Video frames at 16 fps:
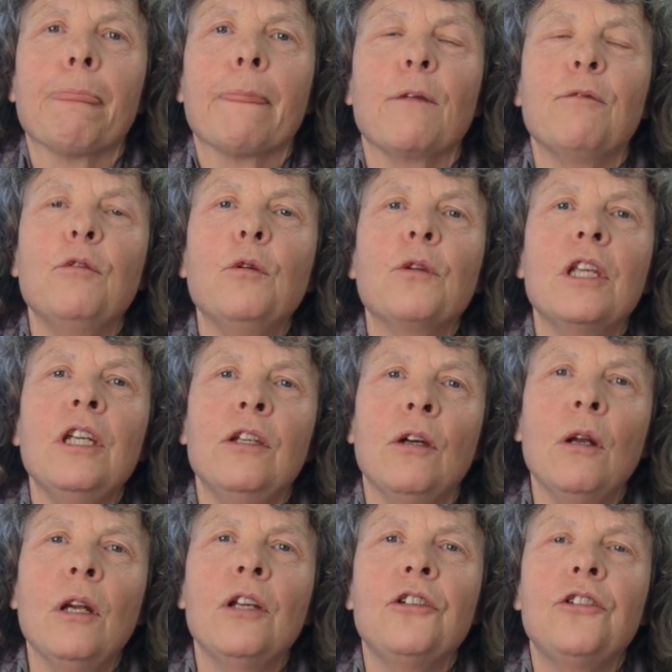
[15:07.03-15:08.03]
for the
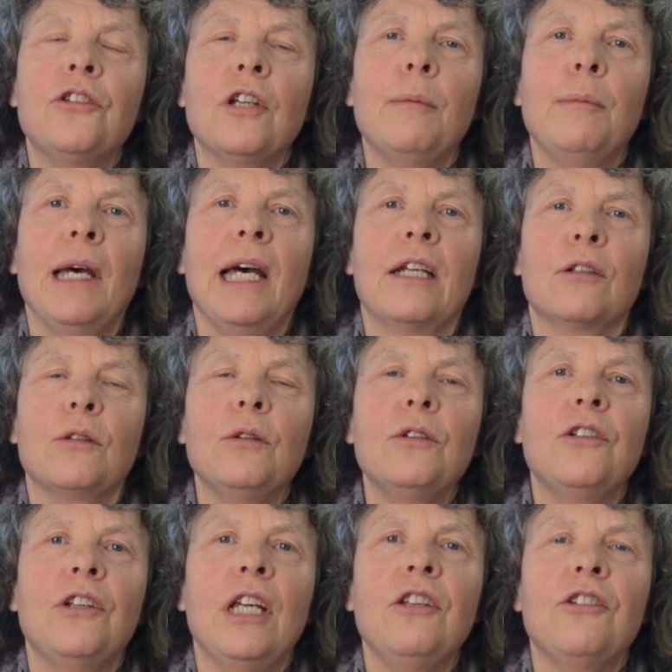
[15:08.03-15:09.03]
knowledge about
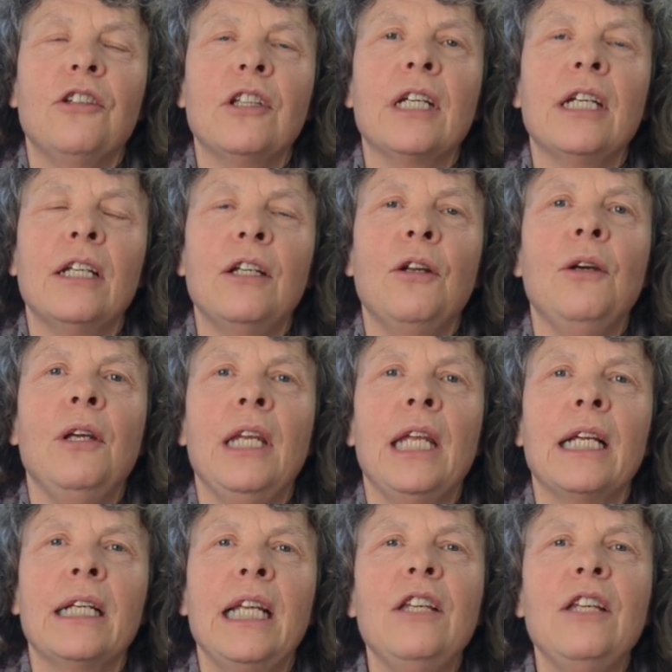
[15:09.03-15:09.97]
good teaching and learning.